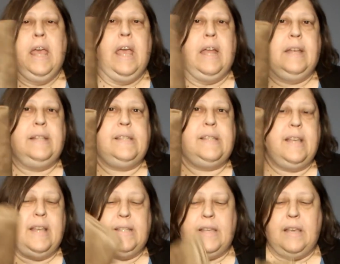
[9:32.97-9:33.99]
And it's
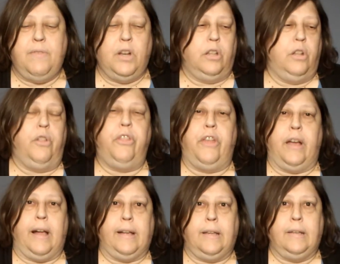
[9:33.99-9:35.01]
even a little
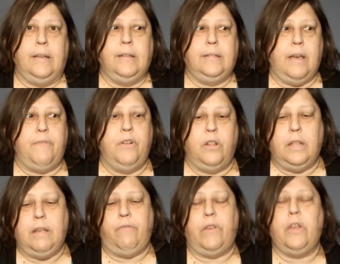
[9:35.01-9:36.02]
thick. I could
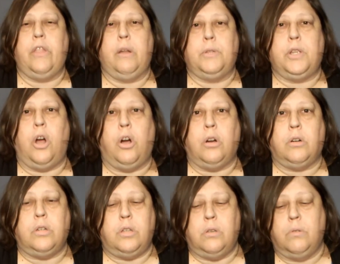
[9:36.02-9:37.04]
definitely feel that it was harder
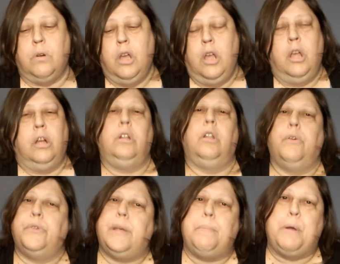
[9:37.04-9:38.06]
to
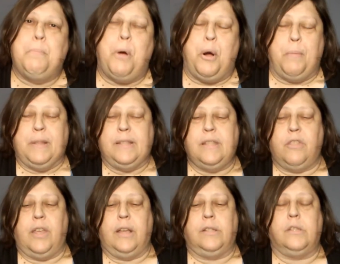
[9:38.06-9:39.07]
close up compartments and
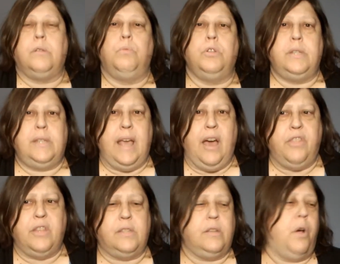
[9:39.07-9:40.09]
things. So we'll see how
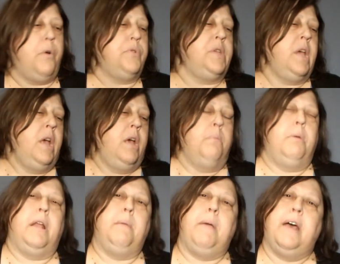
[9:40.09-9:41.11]
this goes,
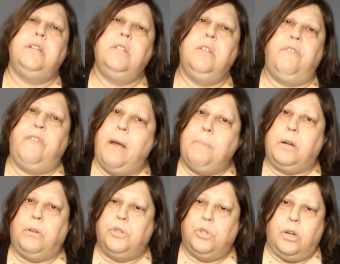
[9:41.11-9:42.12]
but I imagine the
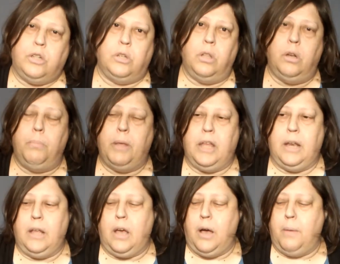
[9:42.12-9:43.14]
fabric will stretch a little
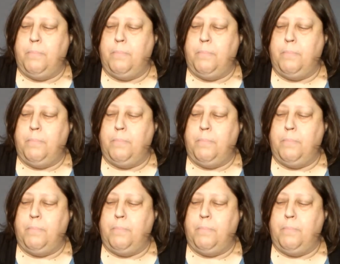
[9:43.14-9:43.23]
bit